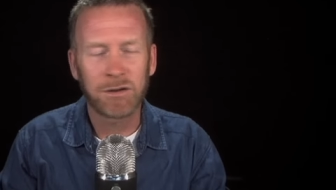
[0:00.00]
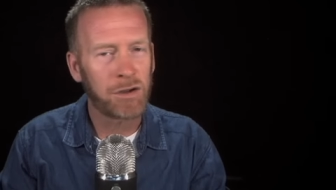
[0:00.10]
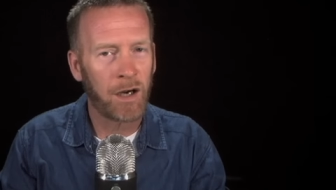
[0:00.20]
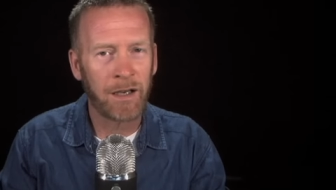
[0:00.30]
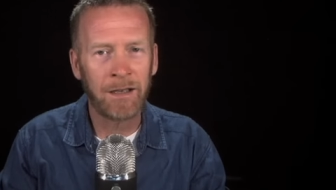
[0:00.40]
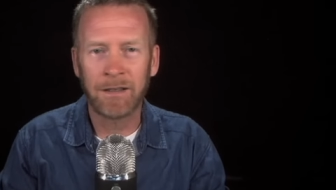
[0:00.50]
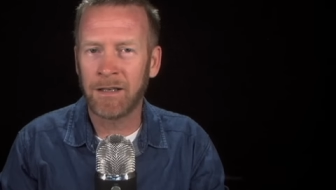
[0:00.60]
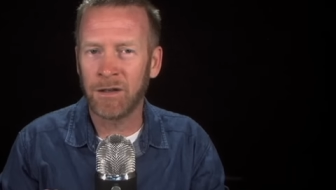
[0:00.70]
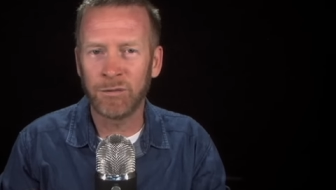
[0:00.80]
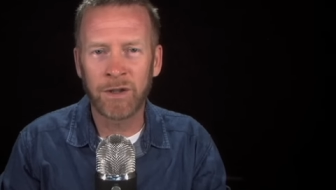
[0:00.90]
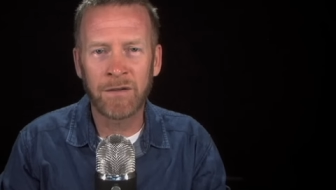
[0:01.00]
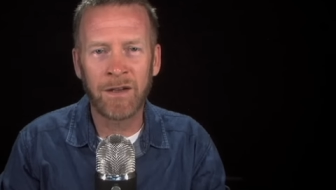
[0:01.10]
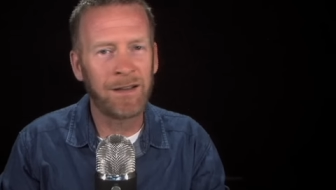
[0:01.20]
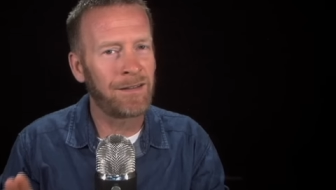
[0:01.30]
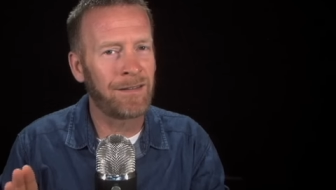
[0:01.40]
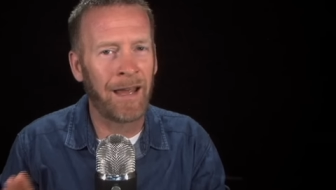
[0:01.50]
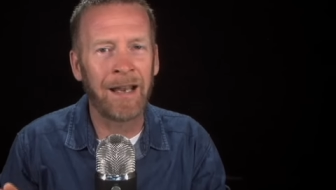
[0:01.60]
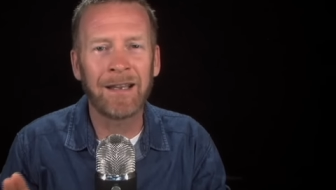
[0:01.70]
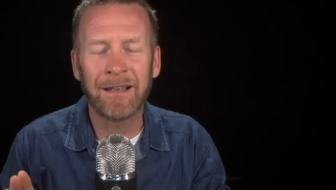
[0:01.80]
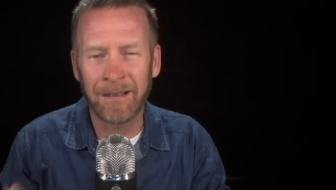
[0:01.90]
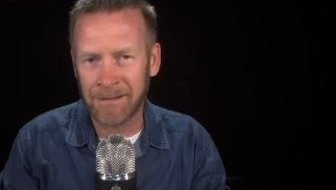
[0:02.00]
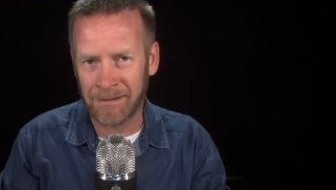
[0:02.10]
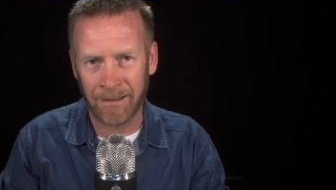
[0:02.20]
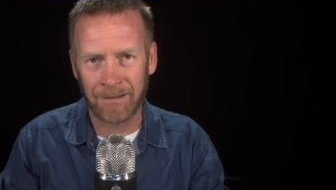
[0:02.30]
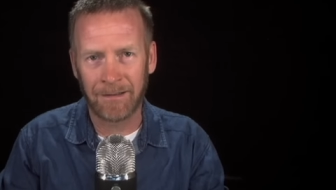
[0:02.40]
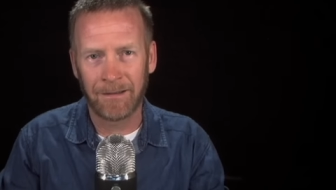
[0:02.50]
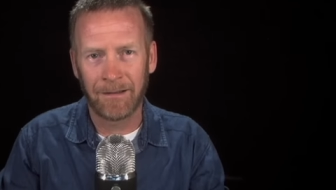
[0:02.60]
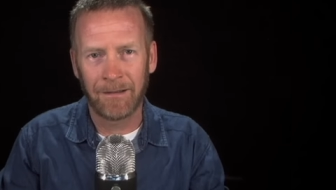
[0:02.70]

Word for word: Chuck it, get rid of it that instant.